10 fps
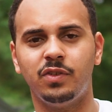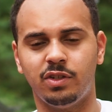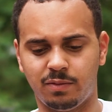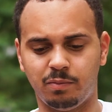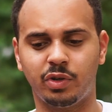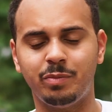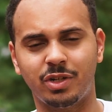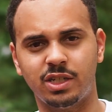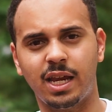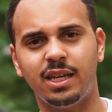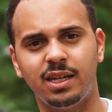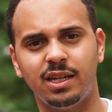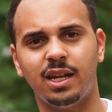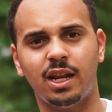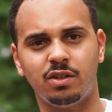you just pretty much yank it
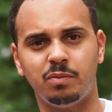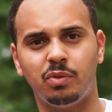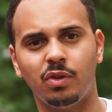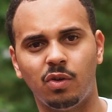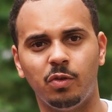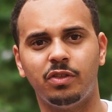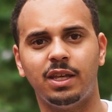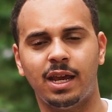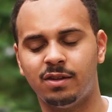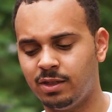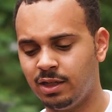and that should pull the whole thing out.